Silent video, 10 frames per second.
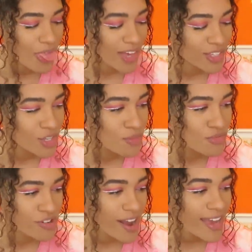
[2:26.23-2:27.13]
Thank you,
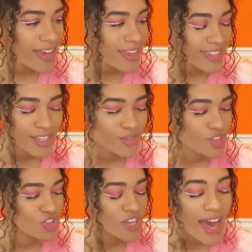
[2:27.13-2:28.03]
Briar. Thank you,
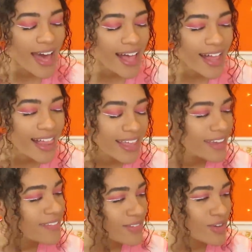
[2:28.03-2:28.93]
Rochelle.
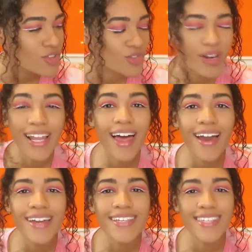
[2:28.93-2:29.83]
They've only just
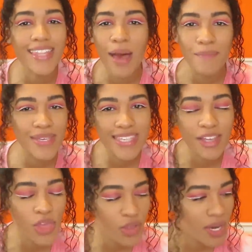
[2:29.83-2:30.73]
realized that they're
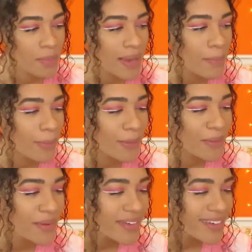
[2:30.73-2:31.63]
missing 30 people.